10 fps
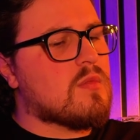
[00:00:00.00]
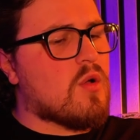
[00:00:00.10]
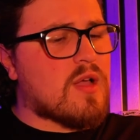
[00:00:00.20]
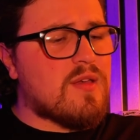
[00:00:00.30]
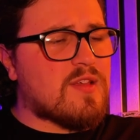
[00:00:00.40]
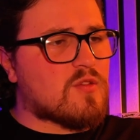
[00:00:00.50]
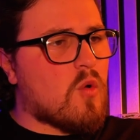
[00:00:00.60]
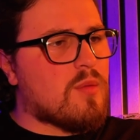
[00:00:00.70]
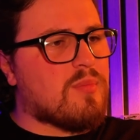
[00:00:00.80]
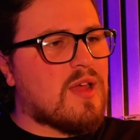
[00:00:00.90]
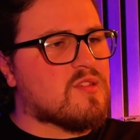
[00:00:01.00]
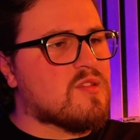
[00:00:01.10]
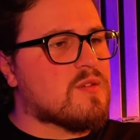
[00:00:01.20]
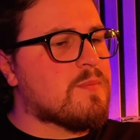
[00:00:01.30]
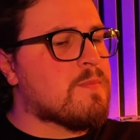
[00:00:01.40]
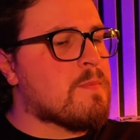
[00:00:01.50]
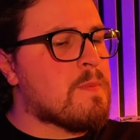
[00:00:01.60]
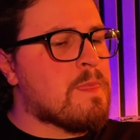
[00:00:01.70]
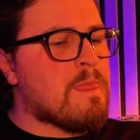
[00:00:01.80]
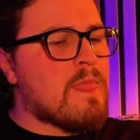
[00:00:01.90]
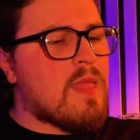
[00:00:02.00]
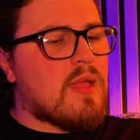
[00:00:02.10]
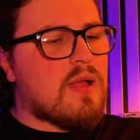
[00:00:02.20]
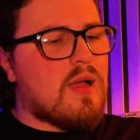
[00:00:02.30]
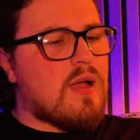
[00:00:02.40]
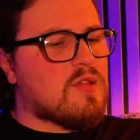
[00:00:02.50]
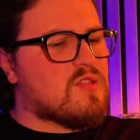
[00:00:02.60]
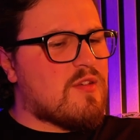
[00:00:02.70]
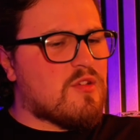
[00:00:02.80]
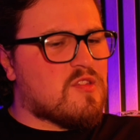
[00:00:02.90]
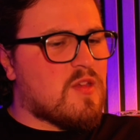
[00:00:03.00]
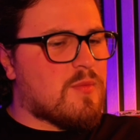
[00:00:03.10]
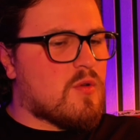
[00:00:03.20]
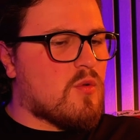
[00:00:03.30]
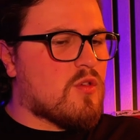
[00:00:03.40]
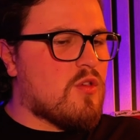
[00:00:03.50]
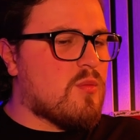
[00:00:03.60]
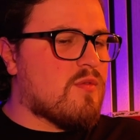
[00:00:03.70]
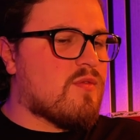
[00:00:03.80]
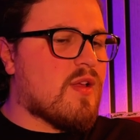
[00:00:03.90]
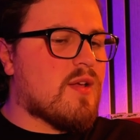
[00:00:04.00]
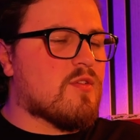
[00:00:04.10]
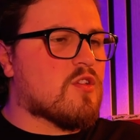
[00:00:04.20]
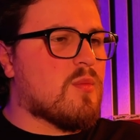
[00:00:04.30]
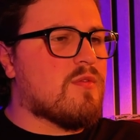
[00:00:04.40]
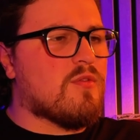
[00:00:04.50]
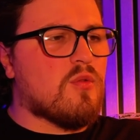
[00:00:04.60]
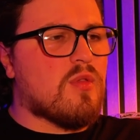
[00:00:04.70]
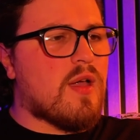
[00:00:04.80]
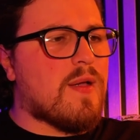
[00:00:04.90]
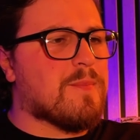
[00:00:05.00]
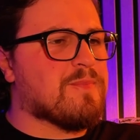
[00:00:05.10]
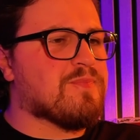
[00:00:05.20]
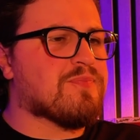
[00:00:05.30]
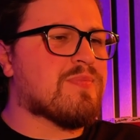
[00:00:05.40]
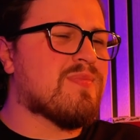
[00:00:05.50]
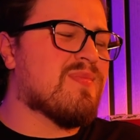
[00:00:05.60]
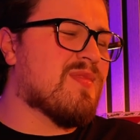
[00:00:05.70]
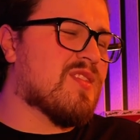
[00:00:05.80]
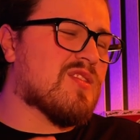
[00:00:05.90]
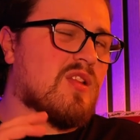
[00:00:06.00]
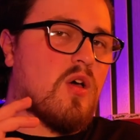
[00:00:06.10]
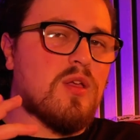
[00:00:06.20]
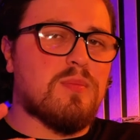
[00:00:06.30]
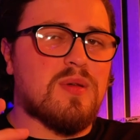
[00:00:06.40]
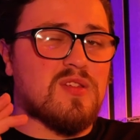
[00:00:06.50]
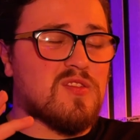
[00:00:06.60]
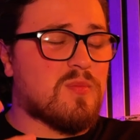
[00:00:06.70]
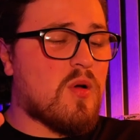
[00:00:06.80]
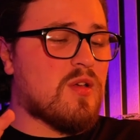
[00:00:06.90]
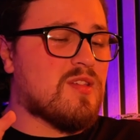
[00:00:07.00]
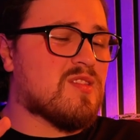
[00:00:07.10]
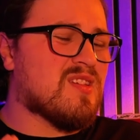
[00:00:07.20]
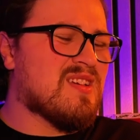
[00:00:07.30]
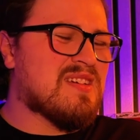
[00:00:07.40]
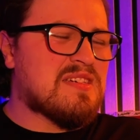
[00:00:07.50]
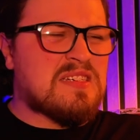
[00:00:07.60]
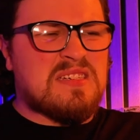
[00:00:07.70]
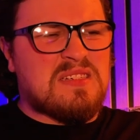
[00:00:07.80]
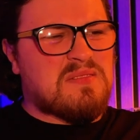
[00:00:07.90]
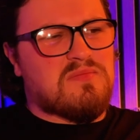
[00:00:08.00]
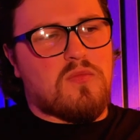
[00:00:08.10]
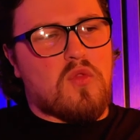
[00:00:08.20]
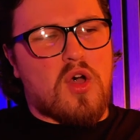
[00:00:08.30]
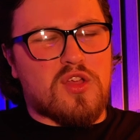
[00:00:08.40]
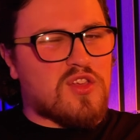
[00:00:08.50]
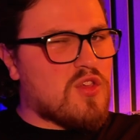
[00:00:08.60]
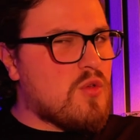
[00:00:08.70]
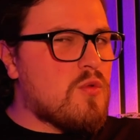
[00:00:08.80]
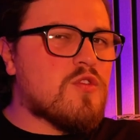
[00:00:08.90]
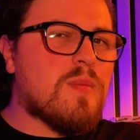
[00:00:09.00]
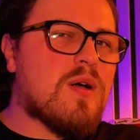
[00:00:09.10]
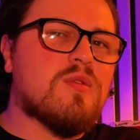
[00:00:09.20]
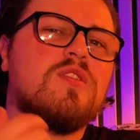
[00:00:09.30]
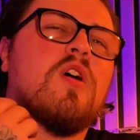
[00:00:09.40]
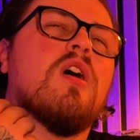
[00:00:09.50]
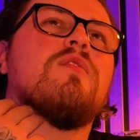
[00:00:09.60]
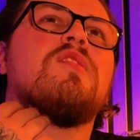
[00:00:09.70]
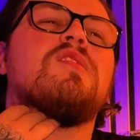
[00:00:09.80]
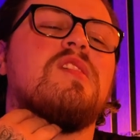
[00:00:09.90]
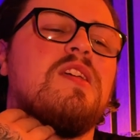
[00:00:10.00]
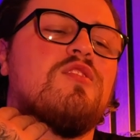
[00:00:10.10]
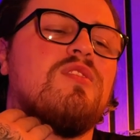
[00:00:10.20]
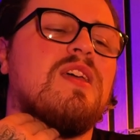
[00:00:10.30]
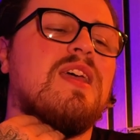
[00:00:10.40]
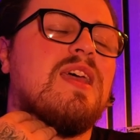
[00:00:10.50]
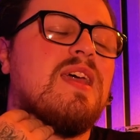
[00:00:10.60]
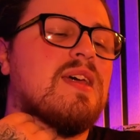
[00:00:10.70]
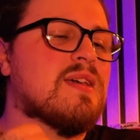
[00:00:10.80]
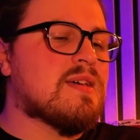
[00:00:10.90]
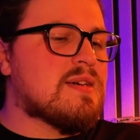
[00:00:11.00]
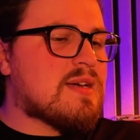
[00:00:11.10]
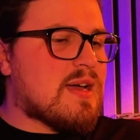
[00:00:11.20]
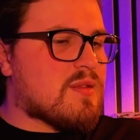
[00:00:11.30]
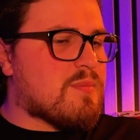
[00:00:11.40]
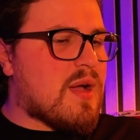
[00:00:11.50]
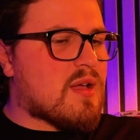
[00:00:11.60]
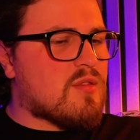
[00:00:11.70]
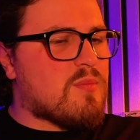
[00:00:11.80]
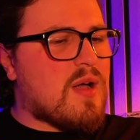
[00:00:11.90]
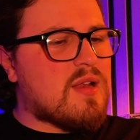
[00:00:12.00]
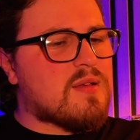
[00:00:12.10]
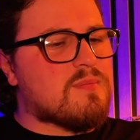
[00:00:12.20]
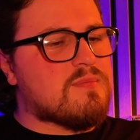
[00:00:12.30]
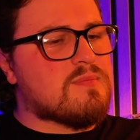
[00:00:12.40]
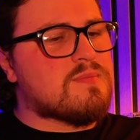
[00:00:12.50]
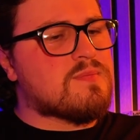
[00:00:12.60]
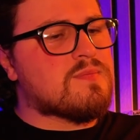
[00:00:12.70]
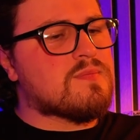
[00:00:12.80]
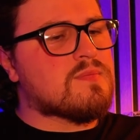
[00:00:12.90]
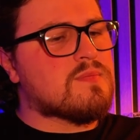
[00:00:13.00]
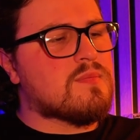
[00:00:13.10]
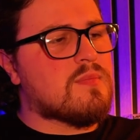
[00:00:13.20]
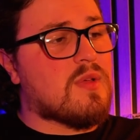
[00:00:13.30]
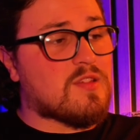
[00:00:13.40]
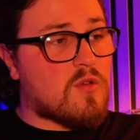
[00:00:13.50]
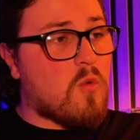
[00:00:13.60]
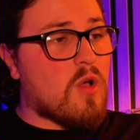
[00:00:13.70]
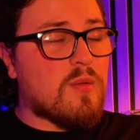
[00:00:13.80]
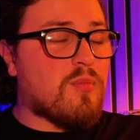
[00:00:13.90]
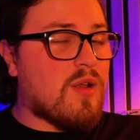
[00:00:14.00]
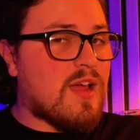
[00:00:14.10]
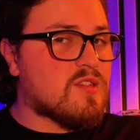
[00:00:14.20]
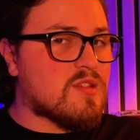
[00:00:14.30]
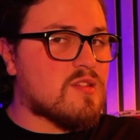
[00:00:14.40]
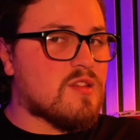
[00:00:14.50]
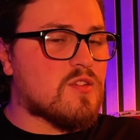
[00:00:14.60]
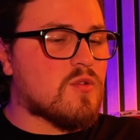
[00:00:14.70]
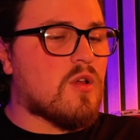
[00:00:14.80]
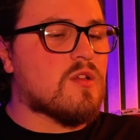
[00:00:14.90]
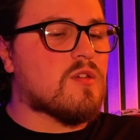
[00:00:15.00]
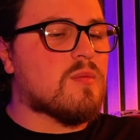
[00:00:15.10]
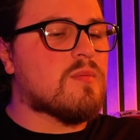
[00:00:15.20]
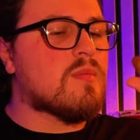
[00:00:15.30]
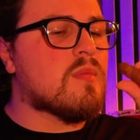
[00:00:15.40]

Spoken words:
Okay, that's quite pleasant. Stereotypical Cuban flavors coming through there. Slight bit of spice. Not a huge amount. It's kind of just teetering here at the back of the palate. That's quite a pleasant initial light up.